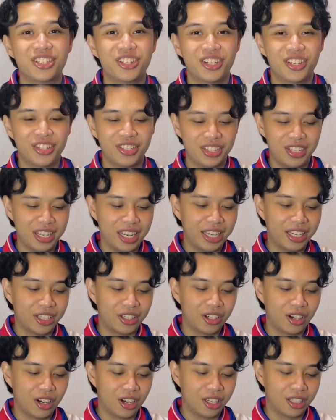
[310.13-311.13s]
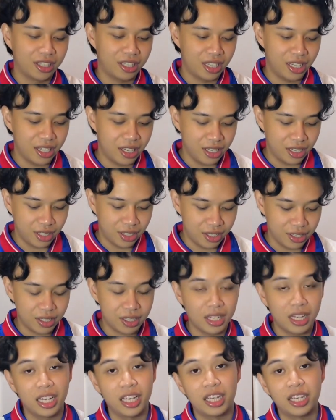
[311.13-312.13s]
jersey I got
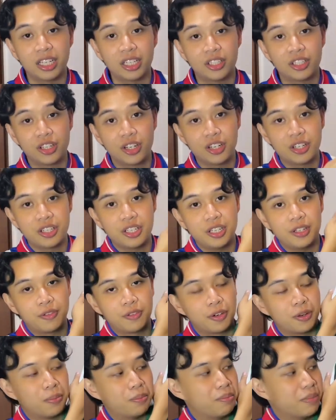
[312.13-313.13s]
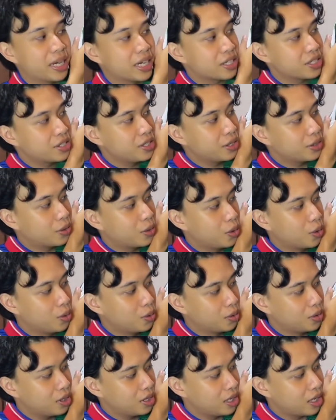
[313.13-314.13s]
is a jersey from
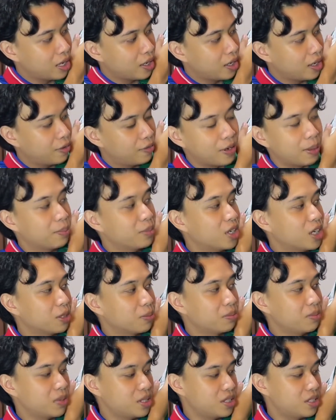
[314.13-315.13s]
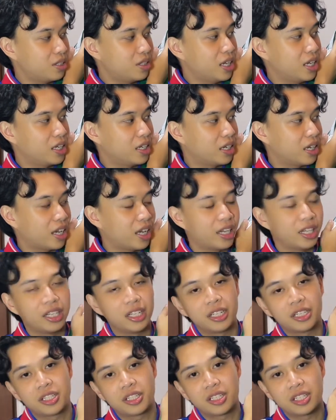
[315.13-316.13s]
Mexico. If I'm not mistaken,
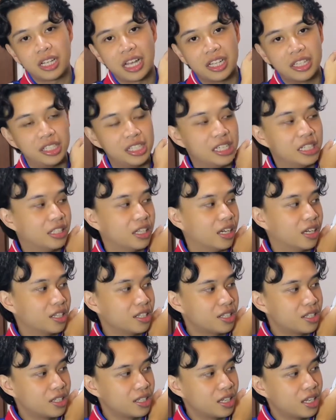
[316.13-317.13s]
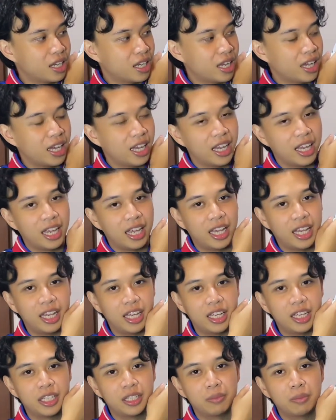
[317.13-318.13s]
it's Adidas.
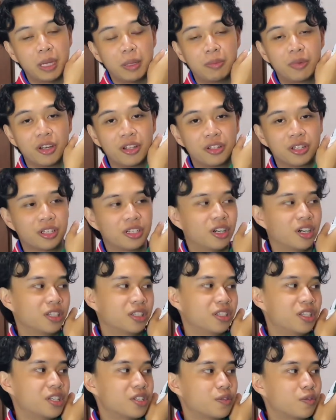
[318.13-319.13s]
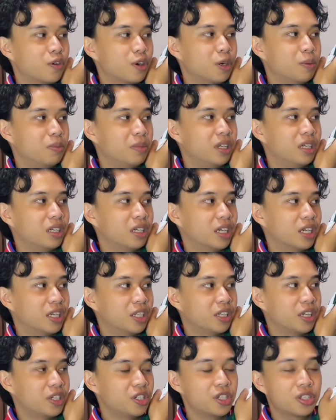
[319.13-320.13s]
And my brother got this for me,
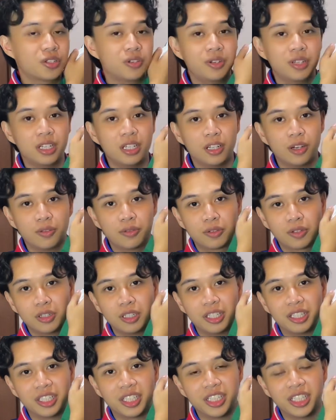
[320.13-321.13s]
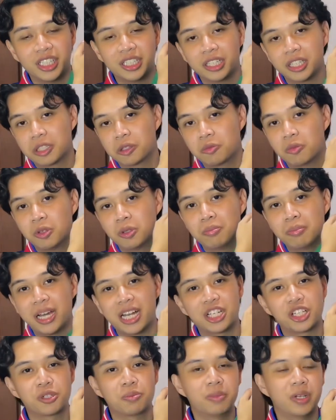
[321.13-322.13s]
and I just really love color green. It will
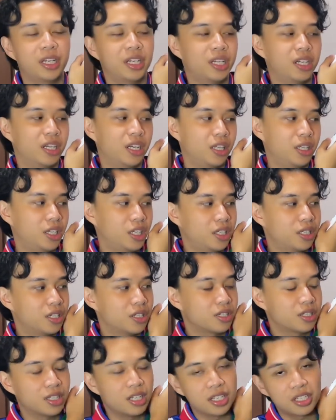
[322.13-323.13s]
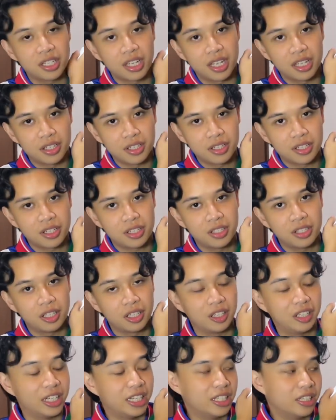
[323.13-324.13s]
match my Adidas Gazelles na
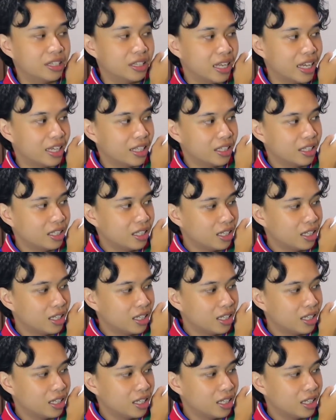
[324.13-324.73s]
green din